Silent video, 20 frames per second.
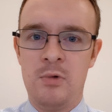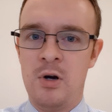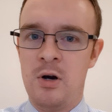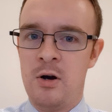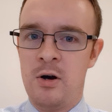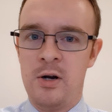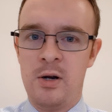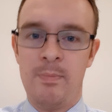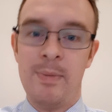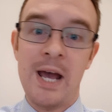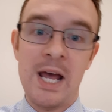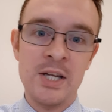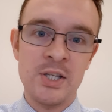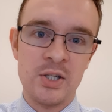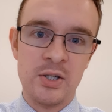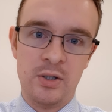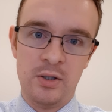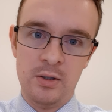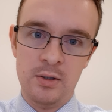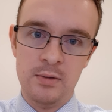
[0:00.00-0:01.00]
On a
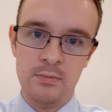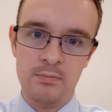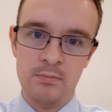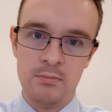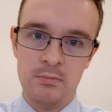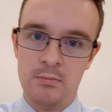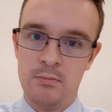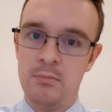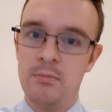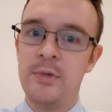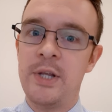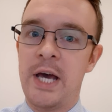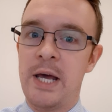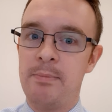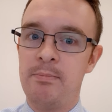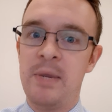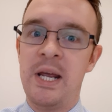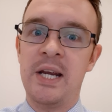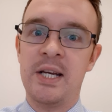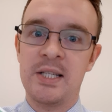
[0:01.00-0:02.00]
pencil,
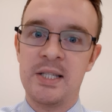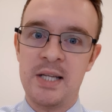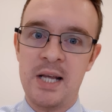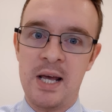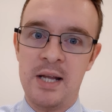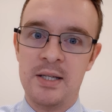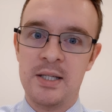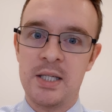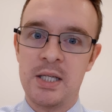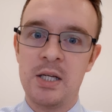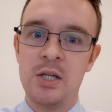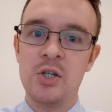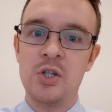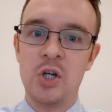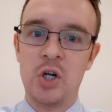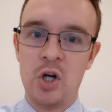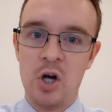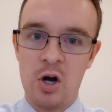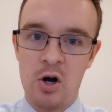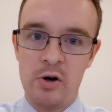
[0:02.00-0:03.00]
that makes sense
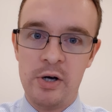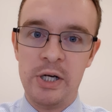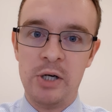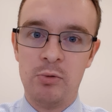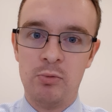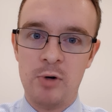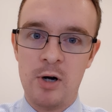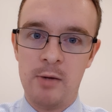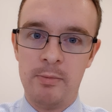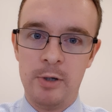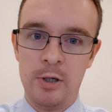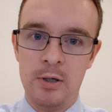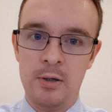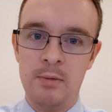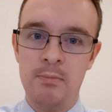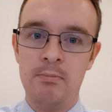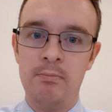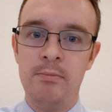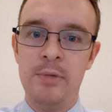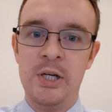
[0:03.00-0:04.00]
to call it a rubber
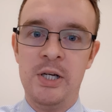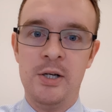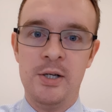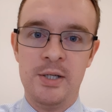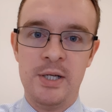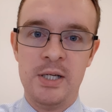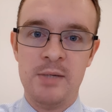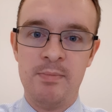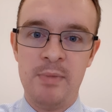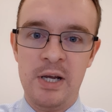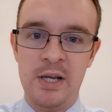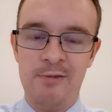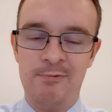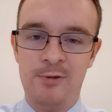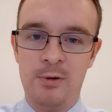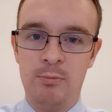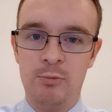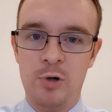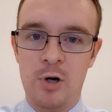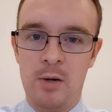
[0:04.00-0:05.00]
because it's made
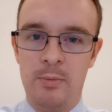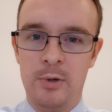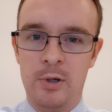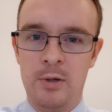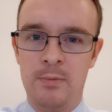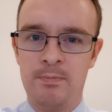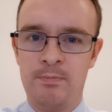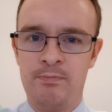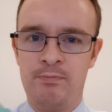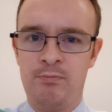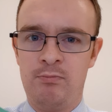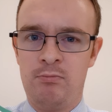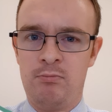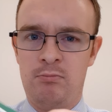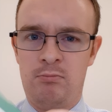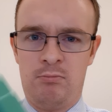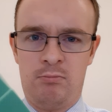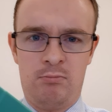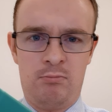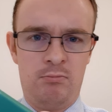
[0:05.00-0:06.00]
from rubber.
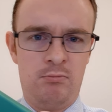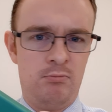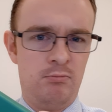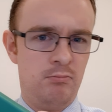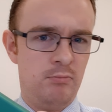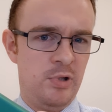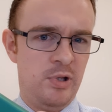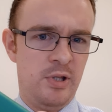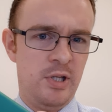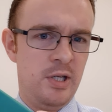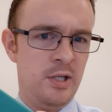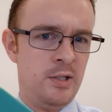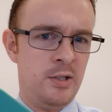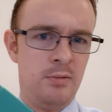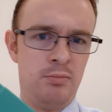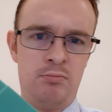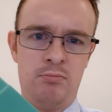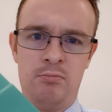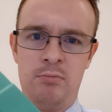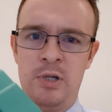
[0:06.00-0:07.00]

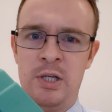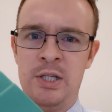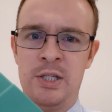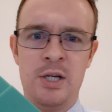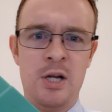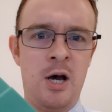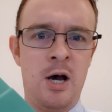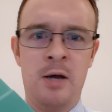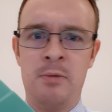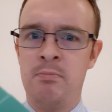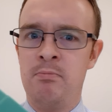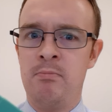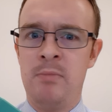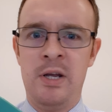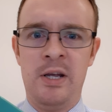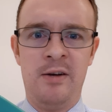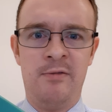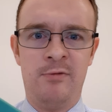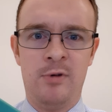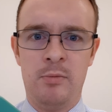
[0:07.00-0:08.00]
This is not
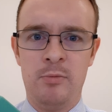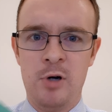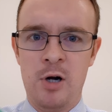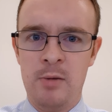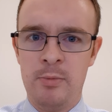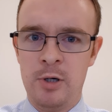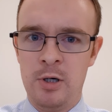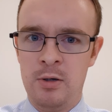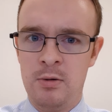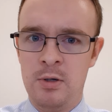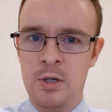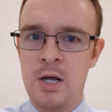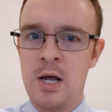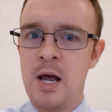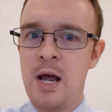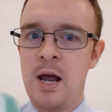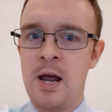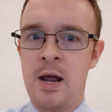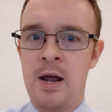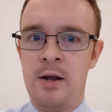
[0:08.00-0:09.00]
made from rubber,
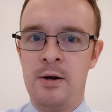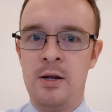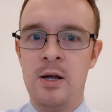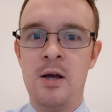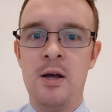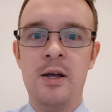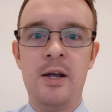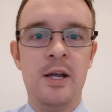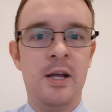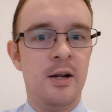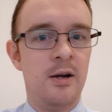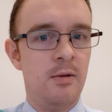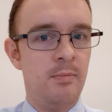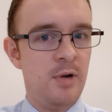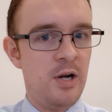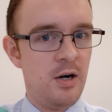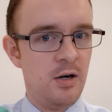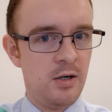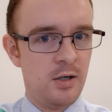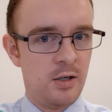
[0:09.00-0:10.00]
and in
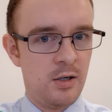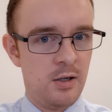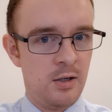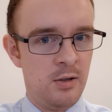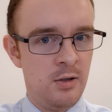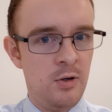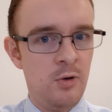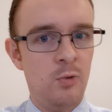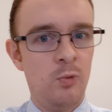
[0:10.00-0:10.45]
America,